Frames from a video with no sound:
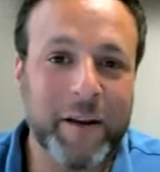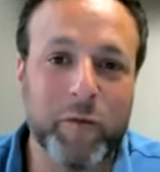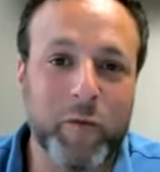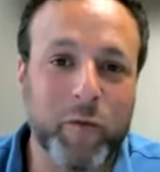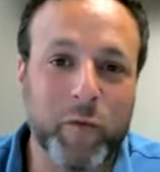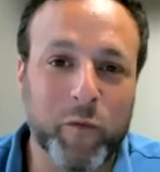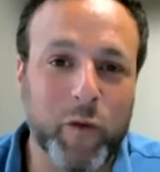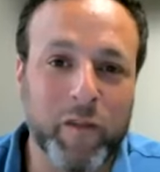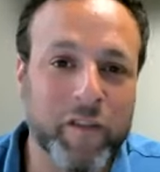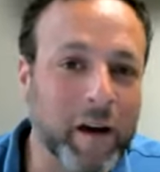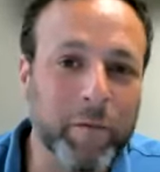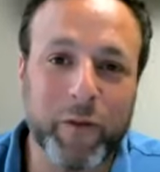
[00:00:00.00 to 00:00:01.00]
we've
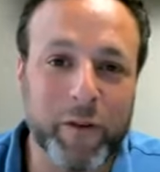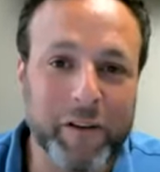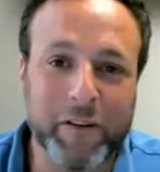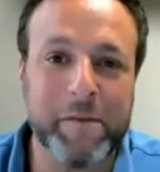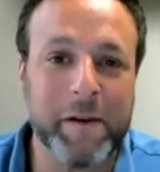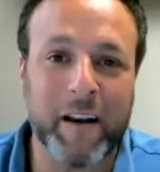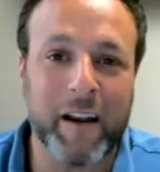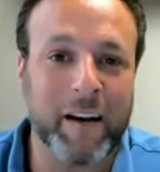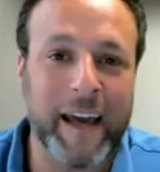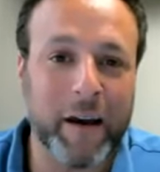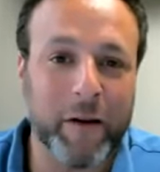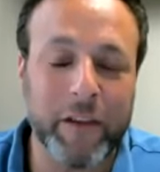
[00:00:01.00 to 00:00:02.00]
come to an agreement on
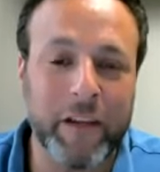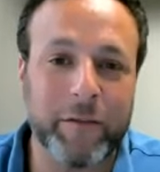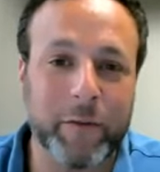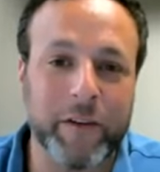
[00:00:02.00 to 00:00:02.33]
how these